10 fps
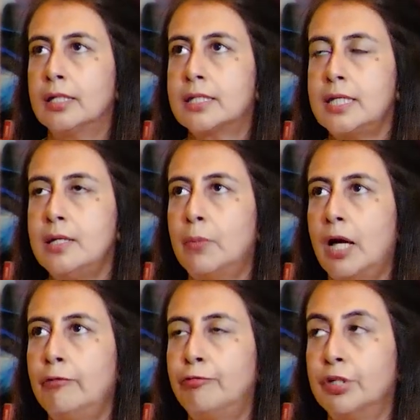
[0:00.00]
See,
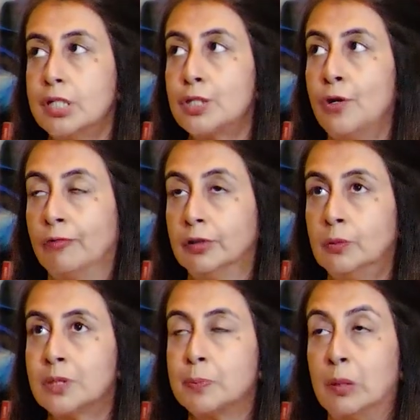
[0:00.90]
my first novel
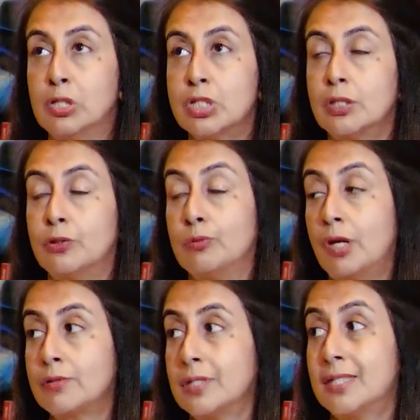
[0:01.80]
was published in
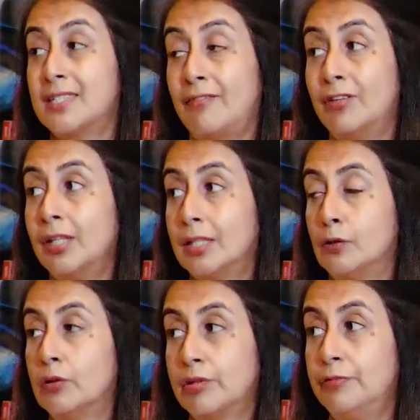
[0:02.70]
2007. That's
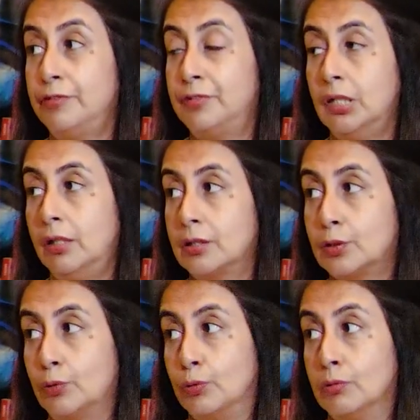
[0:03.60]
already 15 years
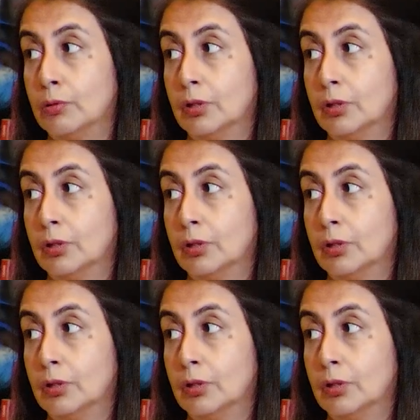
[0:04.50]
ago.